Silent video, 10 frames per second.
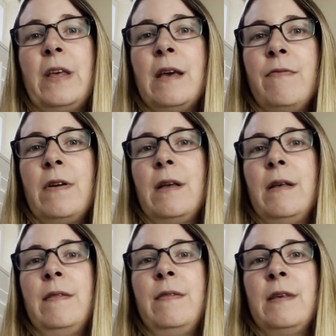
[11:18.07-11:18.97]
If
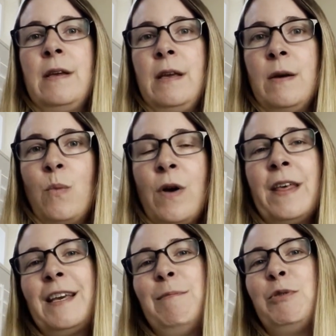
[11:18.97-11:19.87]
the one
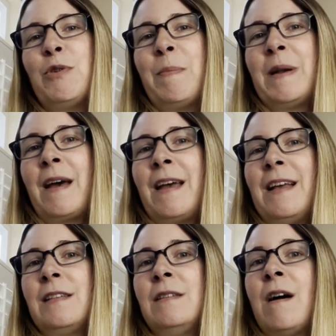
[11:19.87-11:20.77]
that keeps you up at
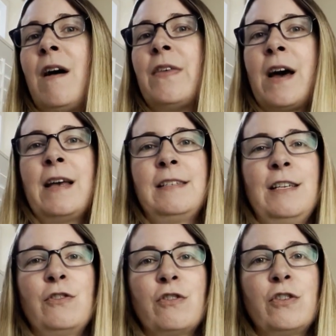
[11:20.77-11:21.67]
night is not the
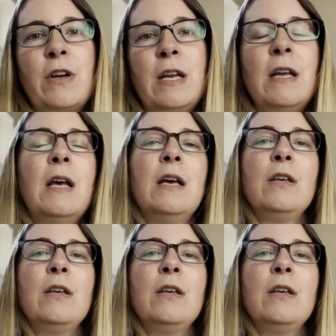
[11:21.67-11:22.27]
highest interest rate,